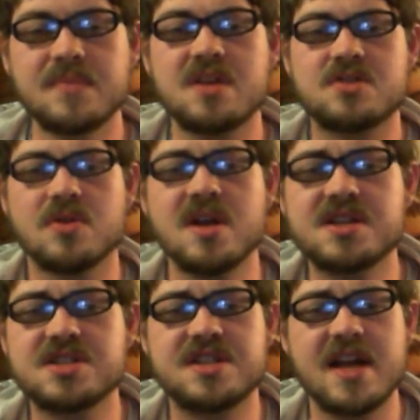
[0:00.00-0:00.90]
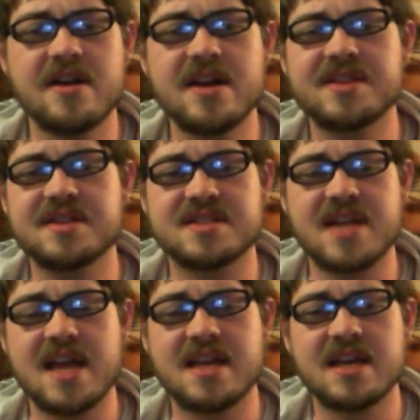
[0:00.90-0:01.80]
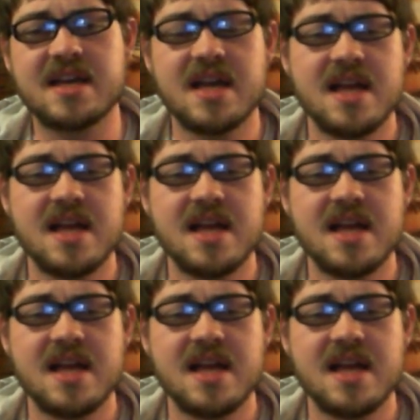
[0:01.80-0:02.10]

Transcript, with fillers: Trish, Darry, and the psychic,